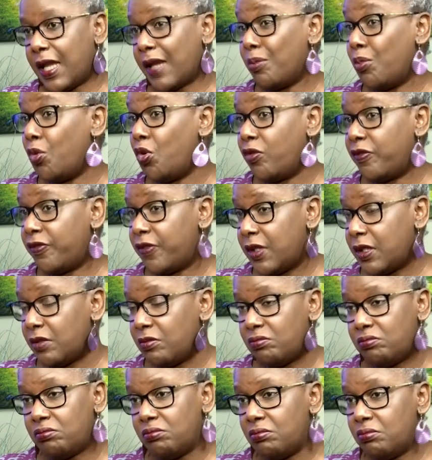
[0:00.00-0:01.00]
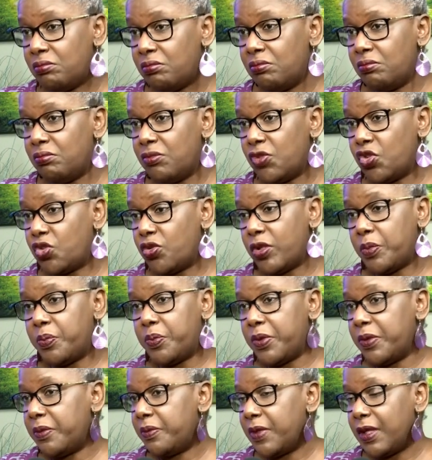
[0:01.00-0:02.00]
like morphine,
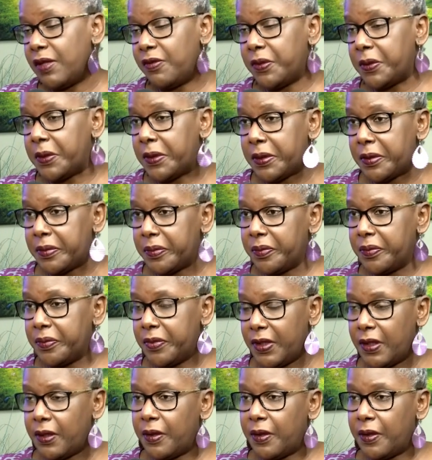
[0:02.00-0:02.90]
drip, everything.